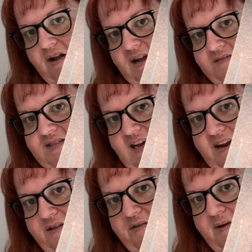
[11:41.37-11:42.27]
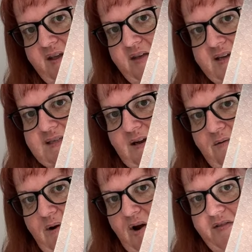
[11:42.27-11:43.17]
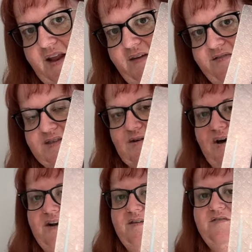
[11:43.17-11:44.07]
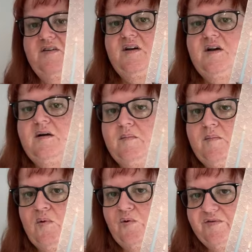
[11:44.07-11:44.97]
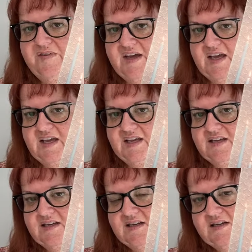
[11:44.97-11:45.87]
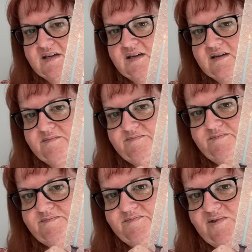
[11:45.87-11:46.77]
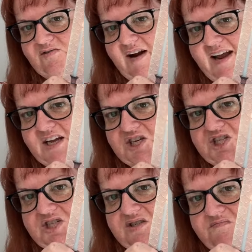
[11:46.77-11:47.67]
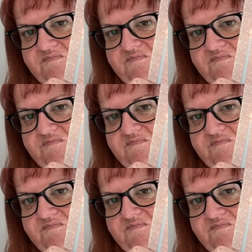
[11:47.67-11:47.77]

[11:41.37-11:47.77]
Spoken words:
like I've started three things in a row that have this kind of mauvey, greyish